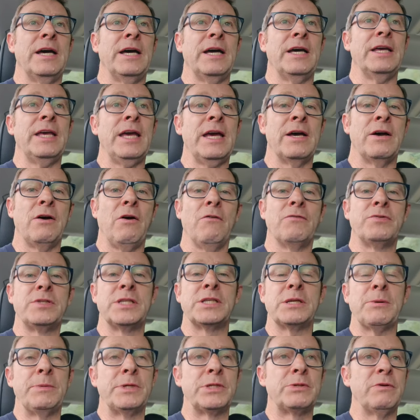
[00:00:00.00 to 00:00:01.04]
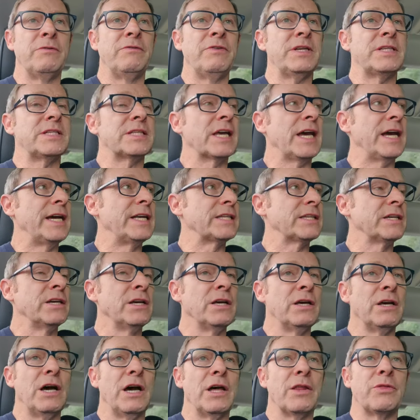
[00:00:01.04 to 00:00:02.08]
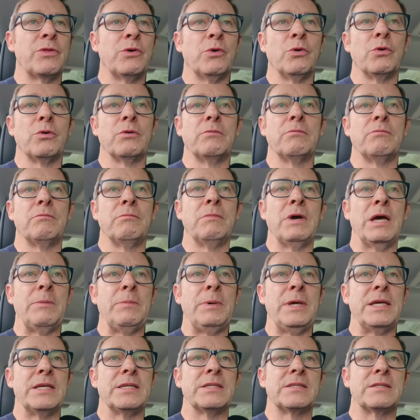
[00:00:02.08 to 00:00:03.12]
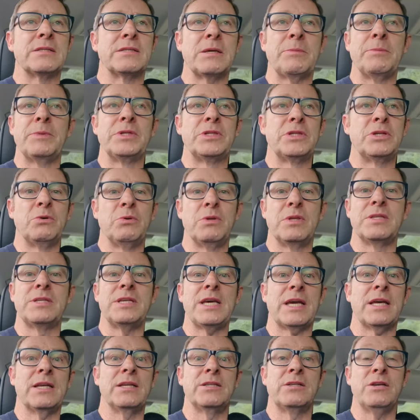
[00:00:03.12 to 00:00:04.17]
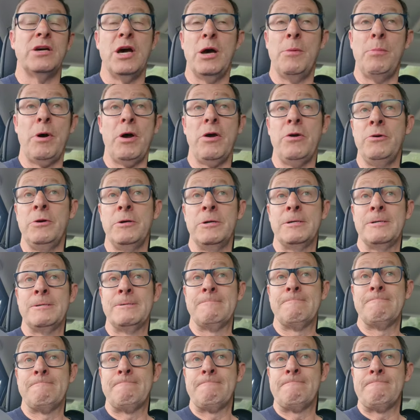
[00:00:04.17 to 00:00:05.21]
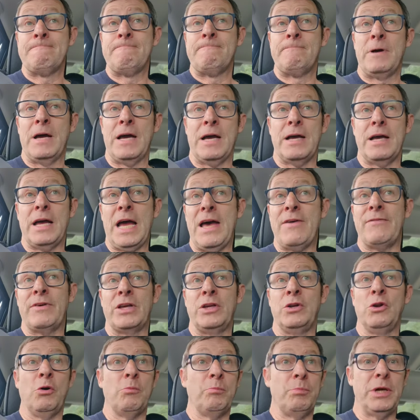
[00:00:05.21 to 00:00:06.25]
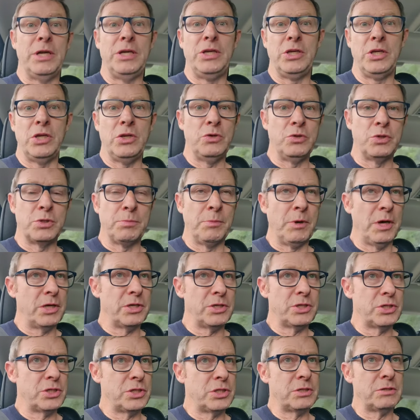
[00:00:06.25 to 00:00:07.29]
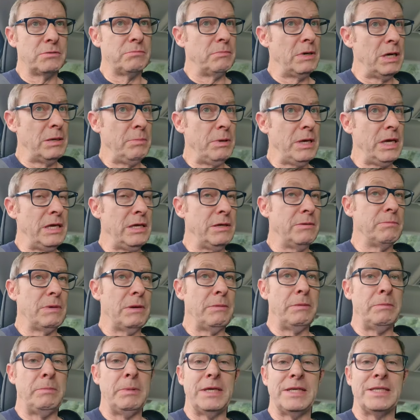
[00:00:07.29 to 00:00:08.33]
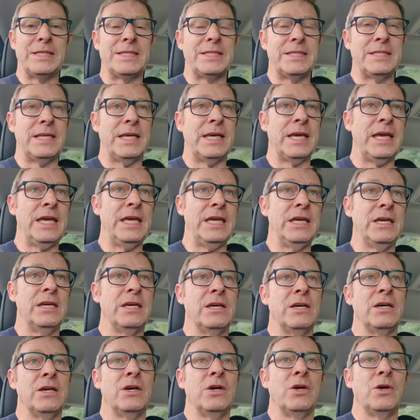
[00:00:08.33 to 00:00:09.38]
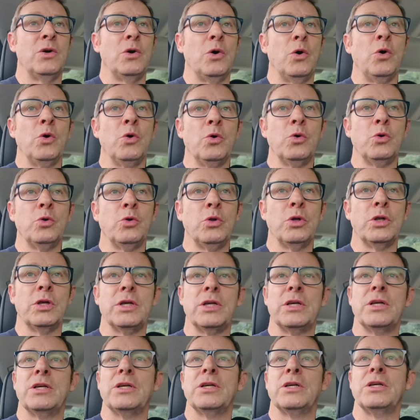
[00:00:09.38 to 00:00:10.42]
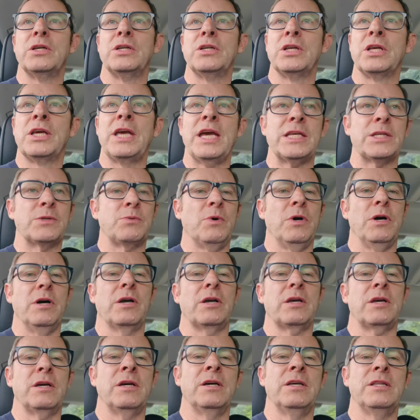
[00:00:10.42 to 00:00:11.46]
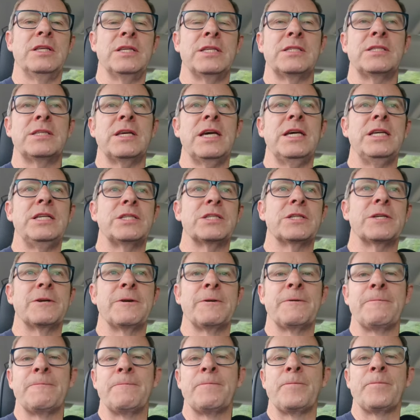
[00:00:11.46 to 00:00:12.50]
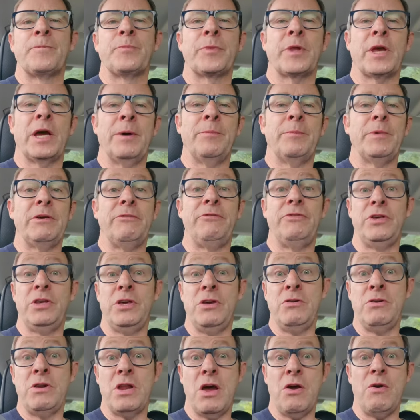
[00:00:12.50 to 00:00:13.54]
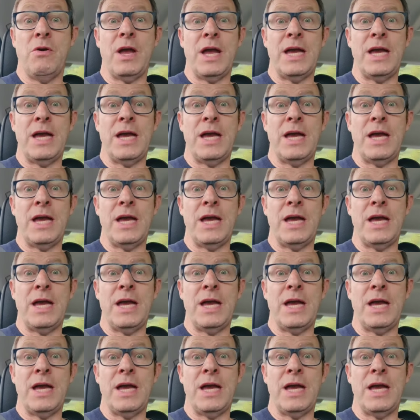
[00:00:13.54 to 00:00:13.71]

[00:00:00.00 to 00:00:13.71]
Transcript: yeah, obviously something to investigate. I thought maybe it's something to do with the second turbo having not been used much, maybe a bit sticky. All guesswork at this stage. If you know